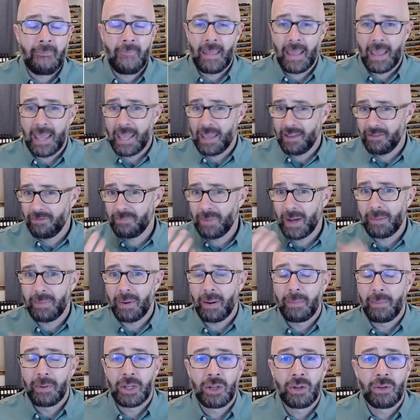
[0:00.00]
If my
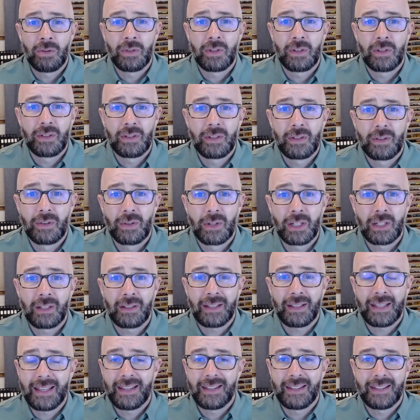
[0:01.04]
barbecue
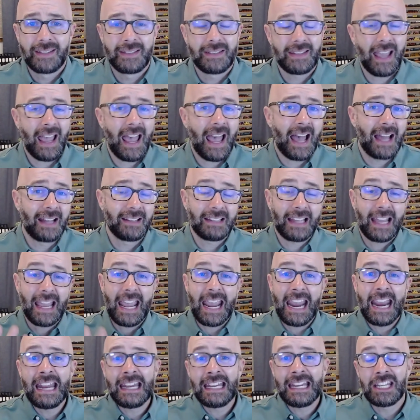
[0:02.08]
grill is at
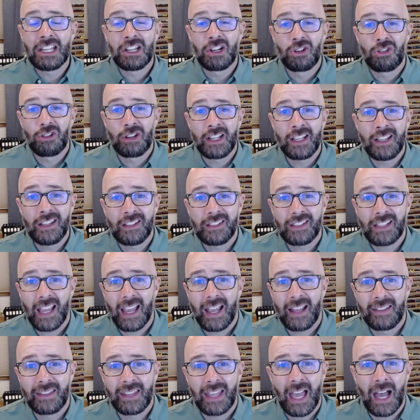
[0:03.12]
80 degrees
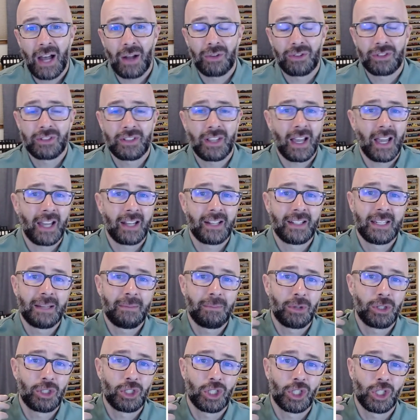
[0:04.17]
and the outside
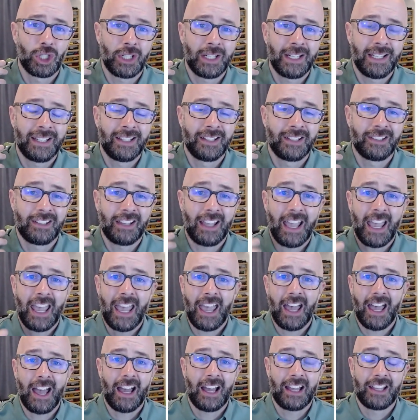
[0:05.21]
temperature is
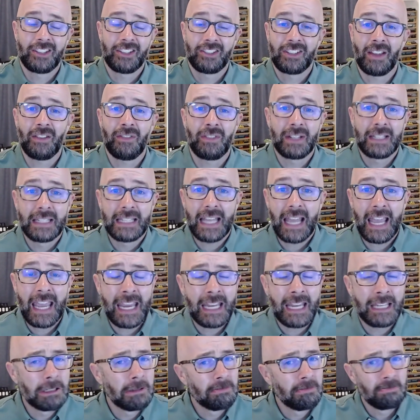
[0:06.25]

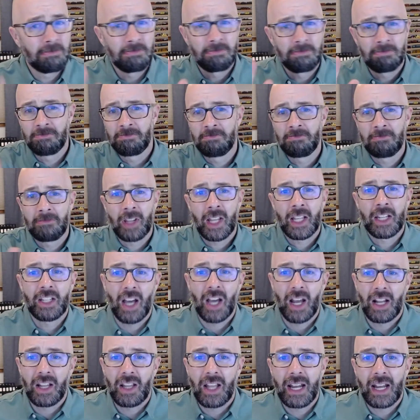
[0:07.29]
78,
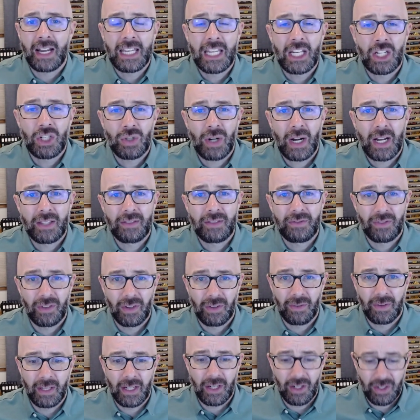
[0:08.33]
not a lot of heat transfer
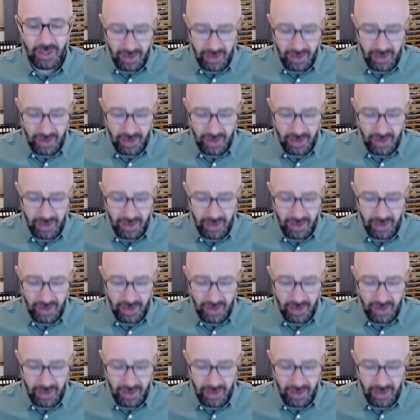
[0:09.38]
over there.